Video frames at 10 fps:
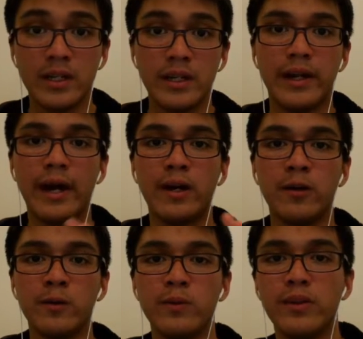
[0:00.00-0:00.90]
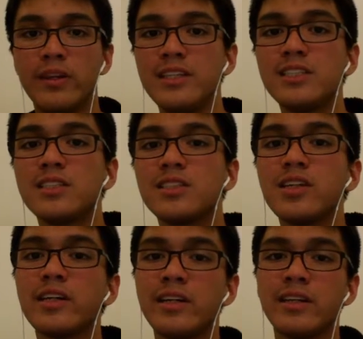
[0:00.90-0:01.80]
Now, this
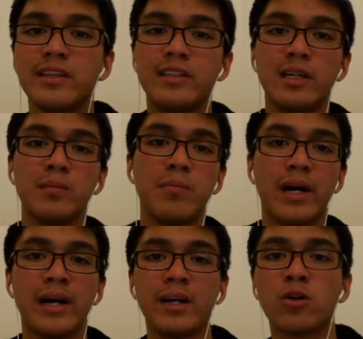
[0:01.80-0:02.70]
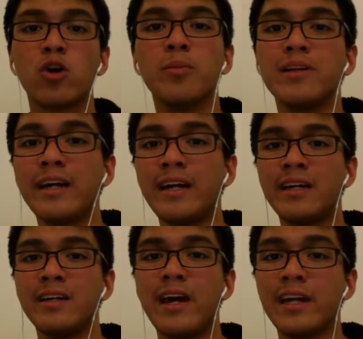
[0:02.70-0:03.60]
study done by
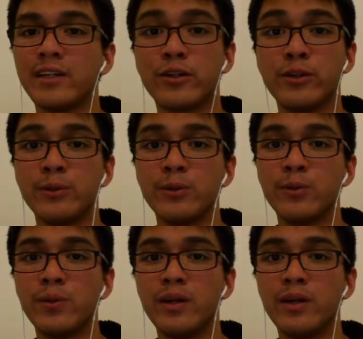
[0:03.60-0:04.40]
Corbelet and crew,